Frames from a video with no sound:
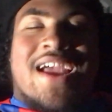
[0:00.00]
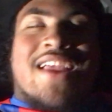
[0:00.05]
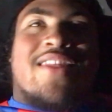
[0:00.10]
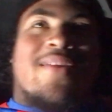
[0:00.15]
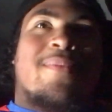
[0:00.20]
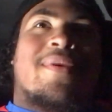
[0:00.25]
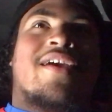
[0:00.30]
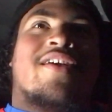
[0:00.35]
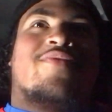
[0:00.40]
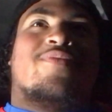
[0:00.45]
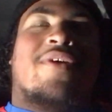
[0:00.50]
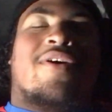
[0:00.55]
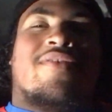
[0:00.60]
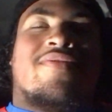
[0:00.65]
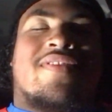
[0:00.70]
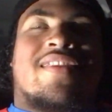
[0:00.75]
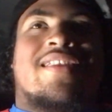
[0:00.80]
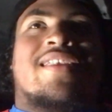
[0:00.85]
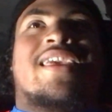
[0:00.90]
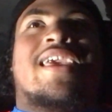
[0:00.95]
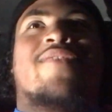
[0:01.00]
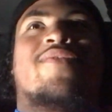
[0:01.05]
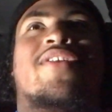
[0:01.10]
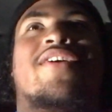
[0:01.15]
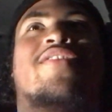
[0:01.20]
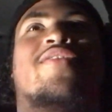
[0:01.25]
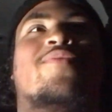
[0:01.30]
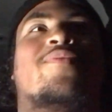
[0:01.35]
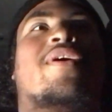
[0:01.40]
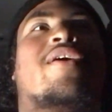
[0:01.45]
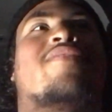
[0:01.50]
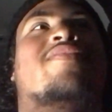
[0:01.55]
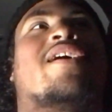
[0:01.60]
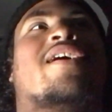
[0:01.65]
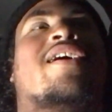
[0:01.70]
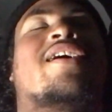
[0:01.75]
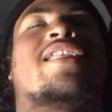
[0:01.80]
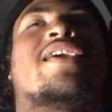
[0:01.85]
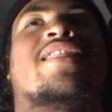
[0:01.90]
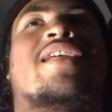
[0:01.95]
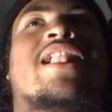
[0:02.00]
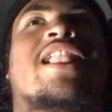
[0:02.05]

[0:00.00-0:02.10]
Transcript: texting me as well, giving us a well done, because